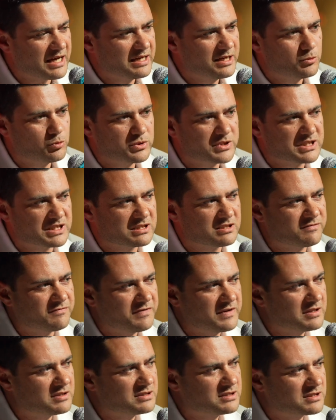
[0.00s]
it just
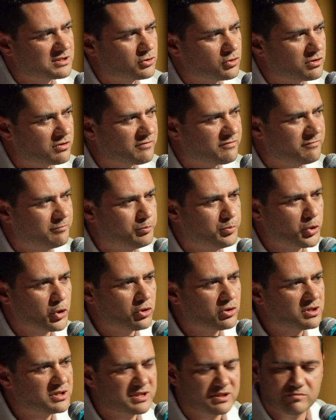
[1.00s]
feels sort of
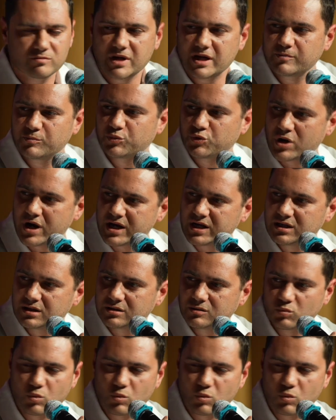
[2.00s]
burnt in my brain,